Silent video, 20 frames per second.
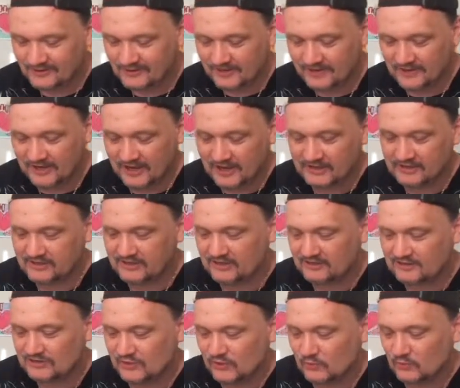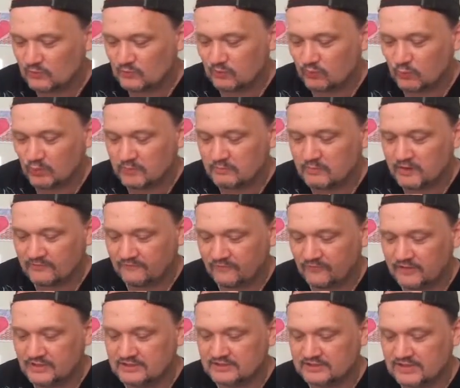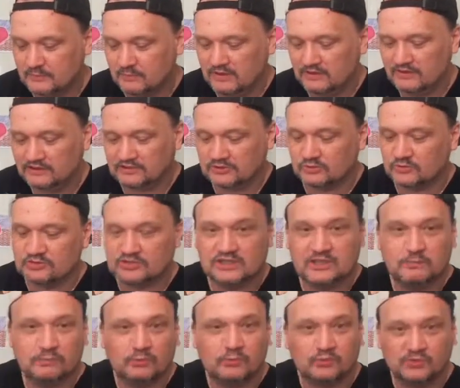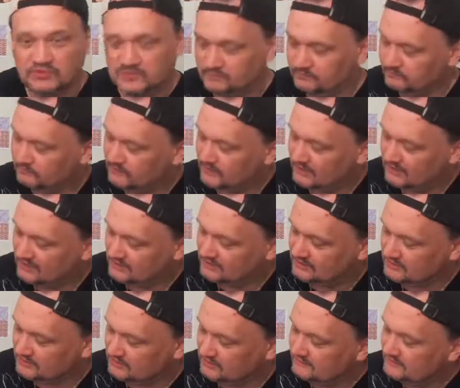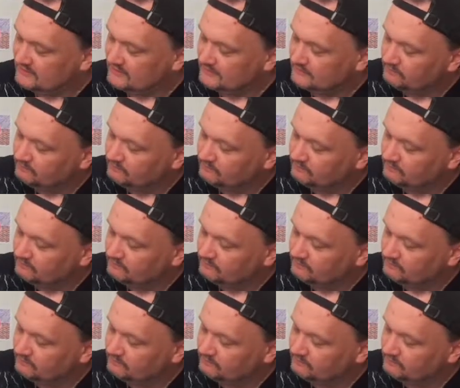Okay, I told one of my friends I make these little symbols, and I done it.